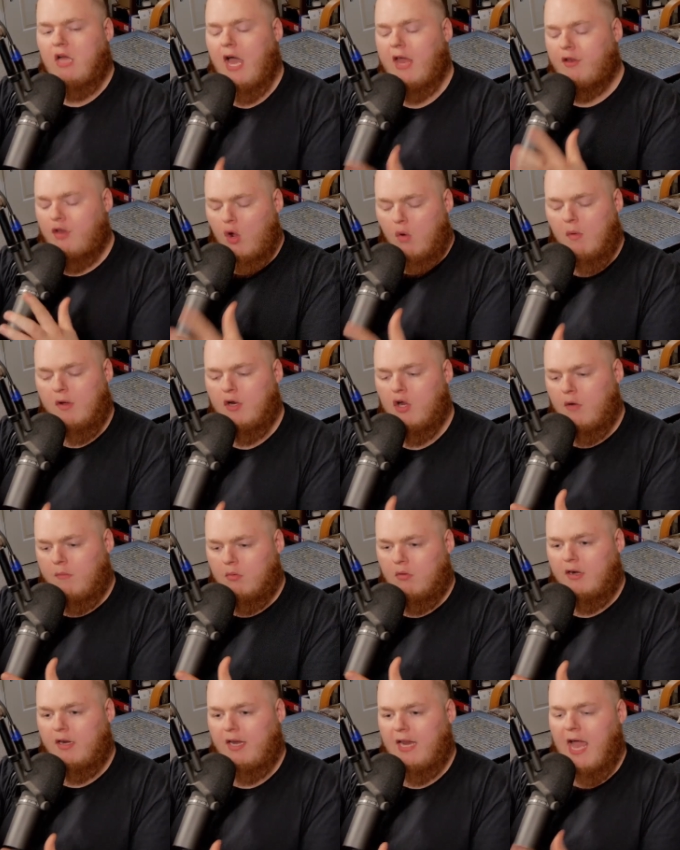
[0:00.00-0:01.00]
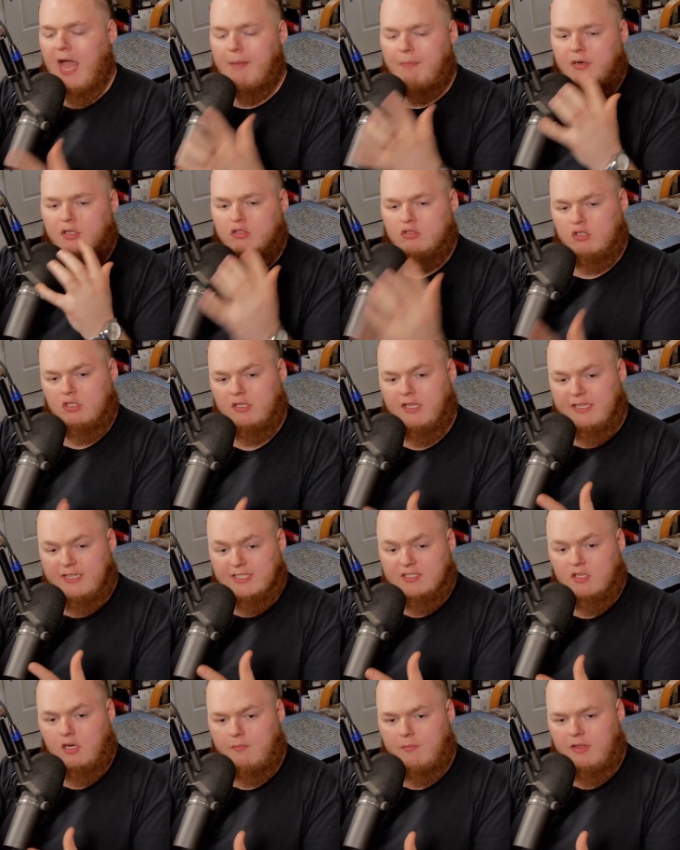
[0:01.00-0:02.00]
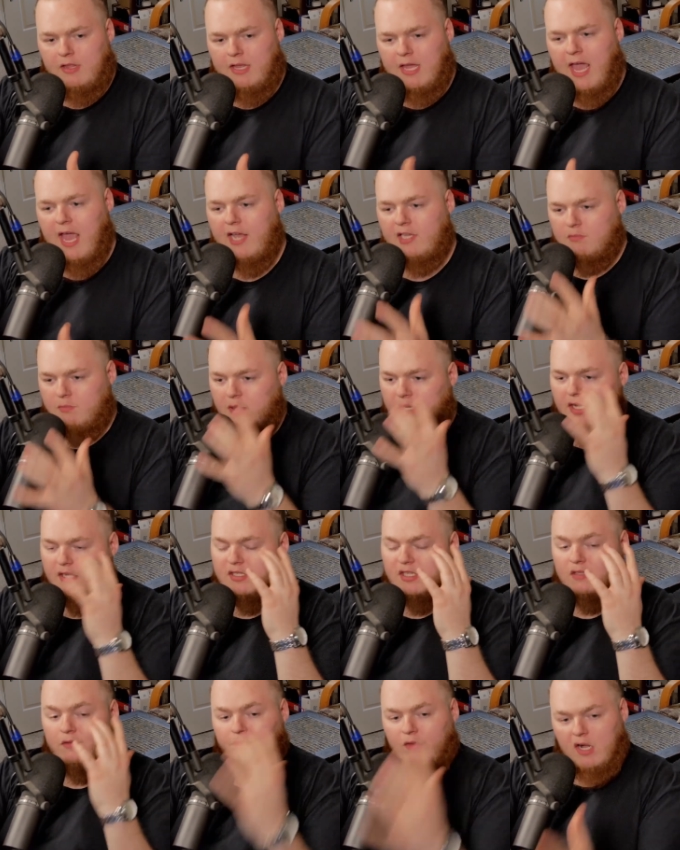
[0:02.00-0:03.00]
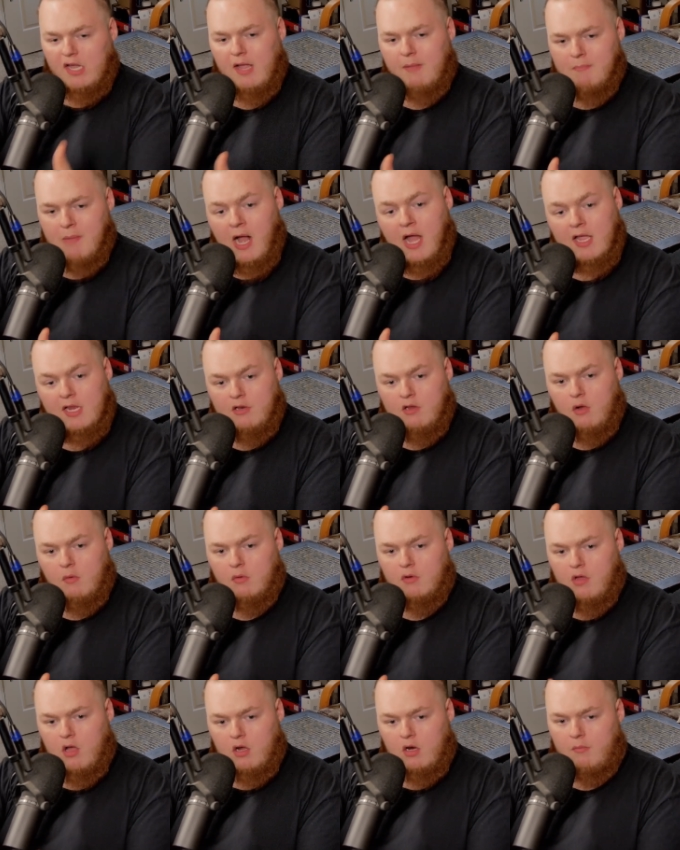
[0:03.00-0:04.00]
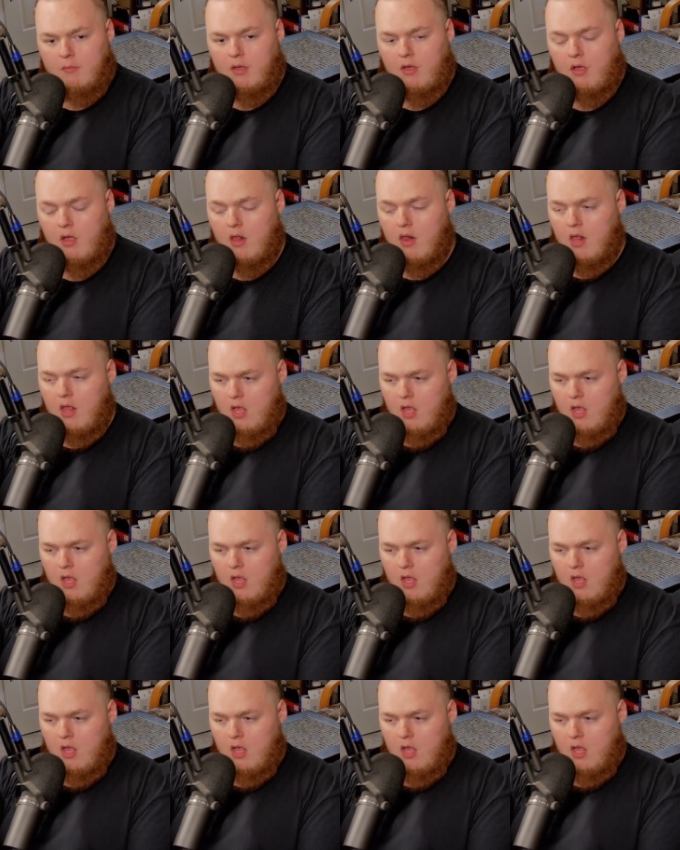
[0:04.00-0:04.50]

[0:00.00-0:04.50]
I don't want Nobara to die, but it's looking like that's gonna be the case because it's fucking Mahito we're talking about.